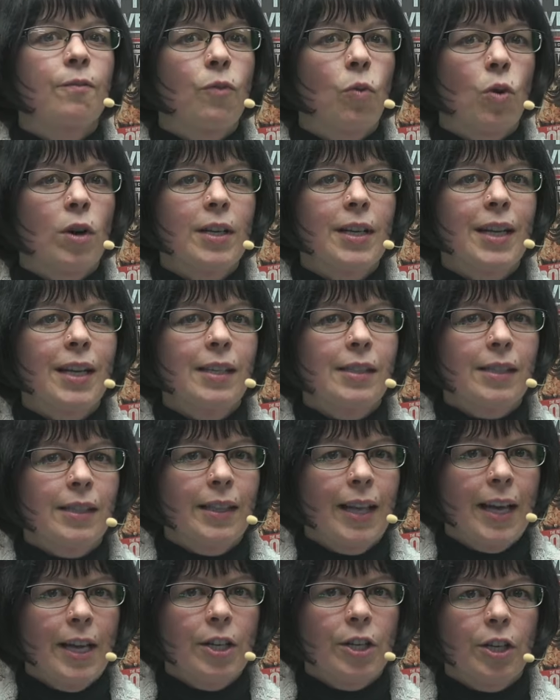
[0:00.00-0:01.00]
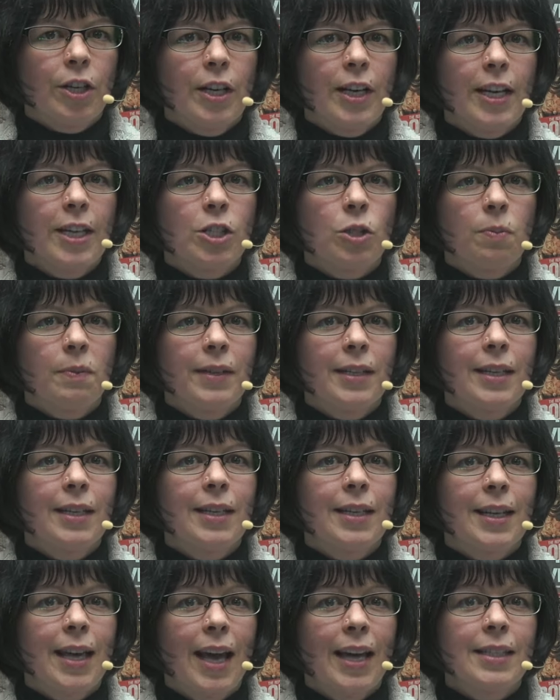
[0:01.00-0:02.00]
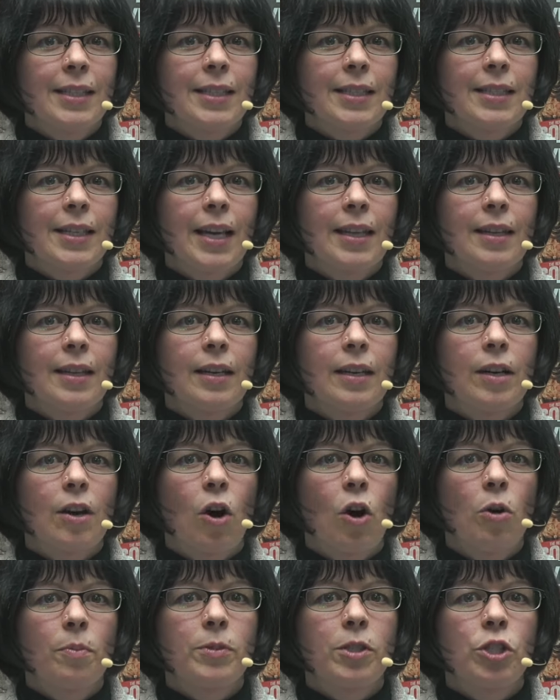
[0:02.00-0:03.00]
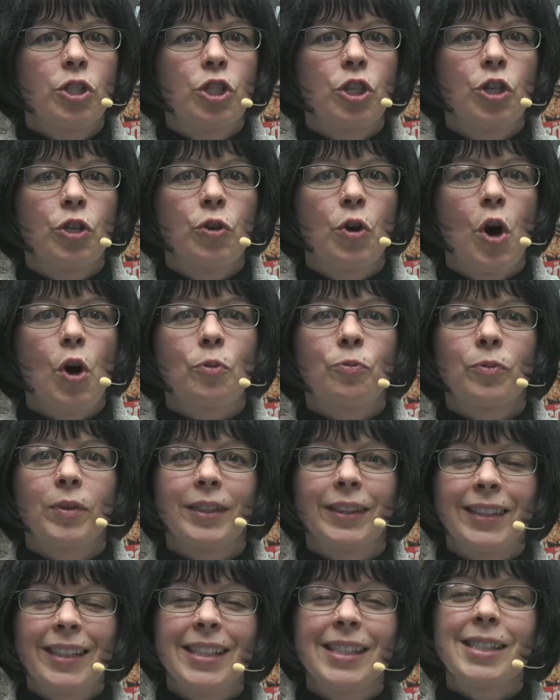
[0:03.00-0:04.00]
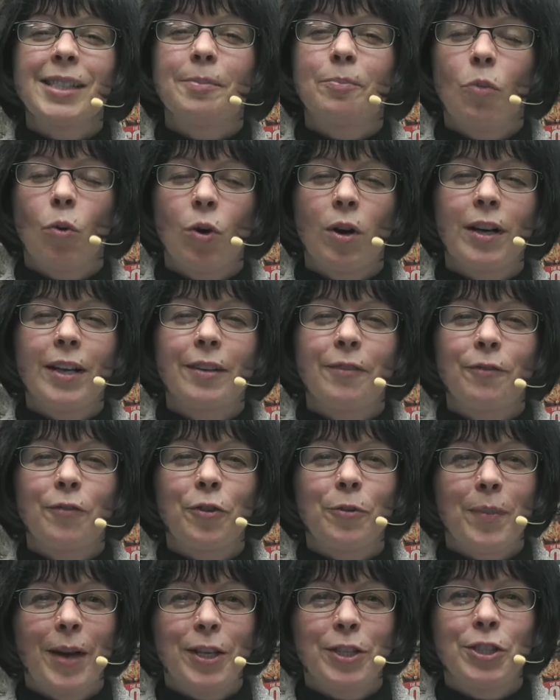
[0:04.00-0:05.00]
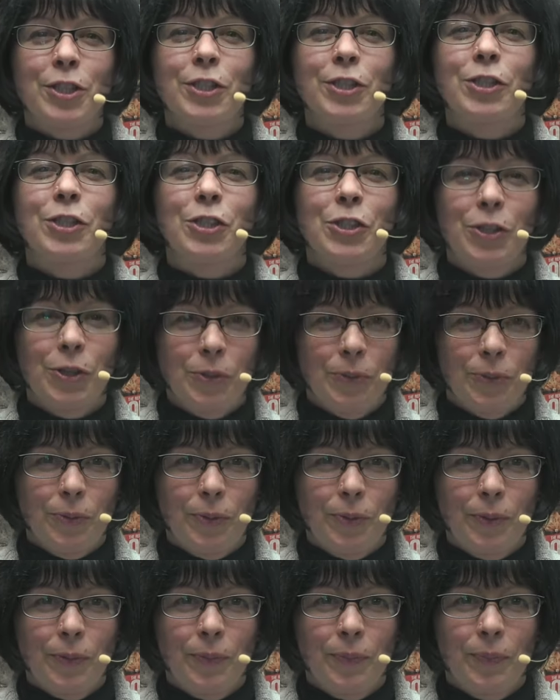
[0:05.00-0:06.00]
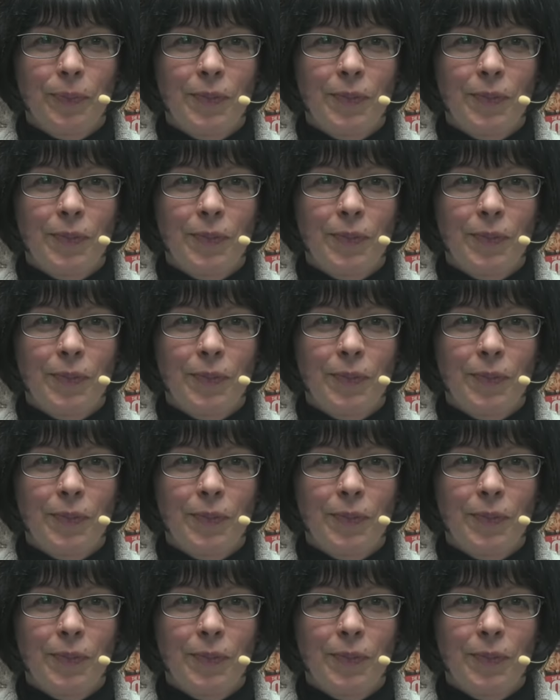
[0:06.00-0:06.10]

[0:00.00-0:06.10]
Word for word: Four days later, it tweeted again to say that it hoped to release more information soon.